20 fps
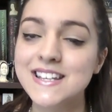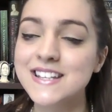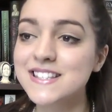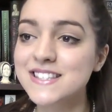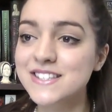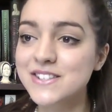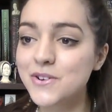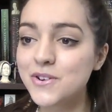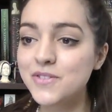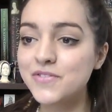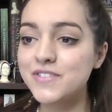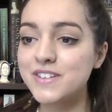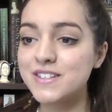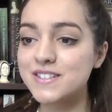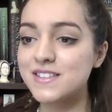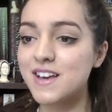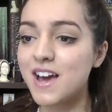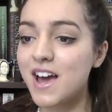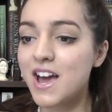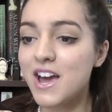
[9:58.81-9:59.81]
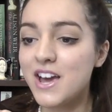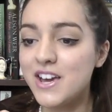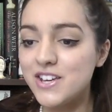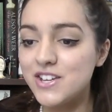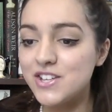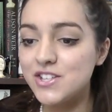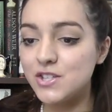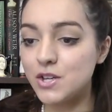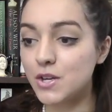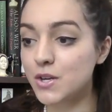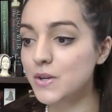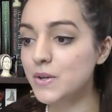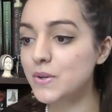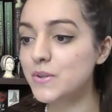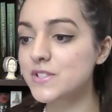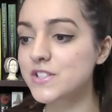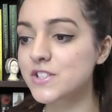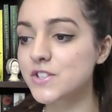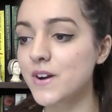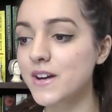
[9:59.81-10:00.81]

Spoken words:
It's not this huge,